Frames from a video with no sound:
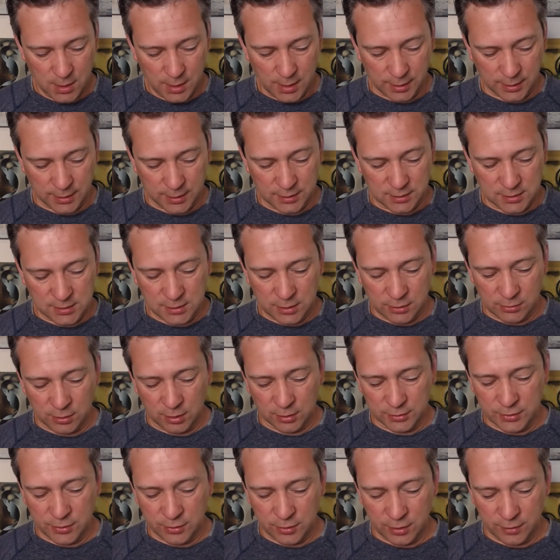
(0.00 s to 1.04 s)
Uh, consider
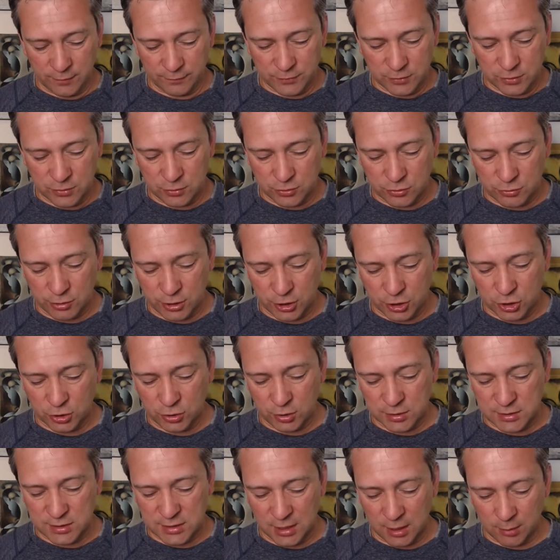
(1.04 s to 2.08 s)
alternatives to
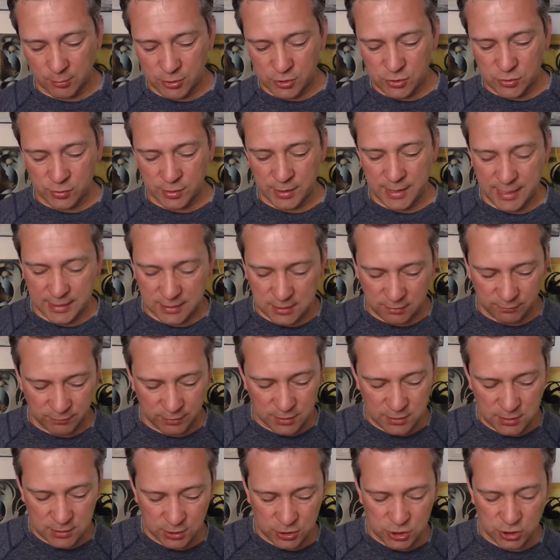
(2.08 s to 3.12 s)
traditional celebratory
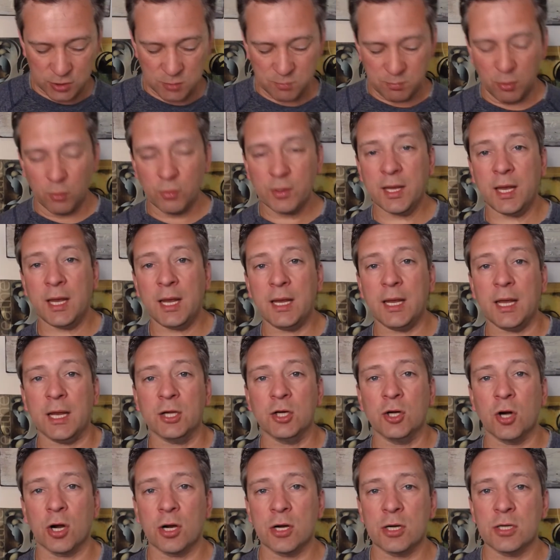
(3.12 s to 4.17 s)
activities such as bouquet
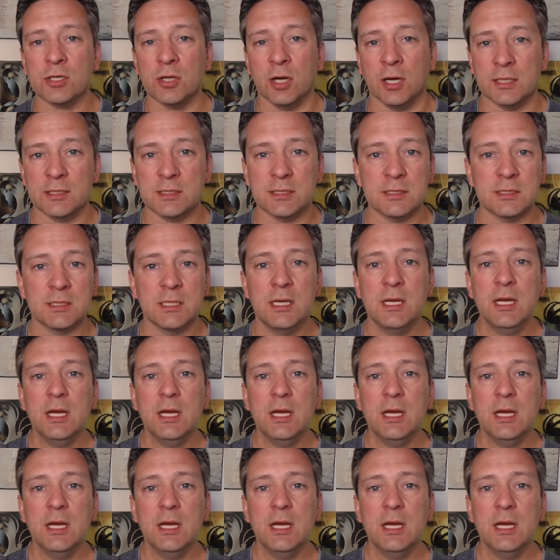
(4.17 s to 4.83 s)
and garter tosses.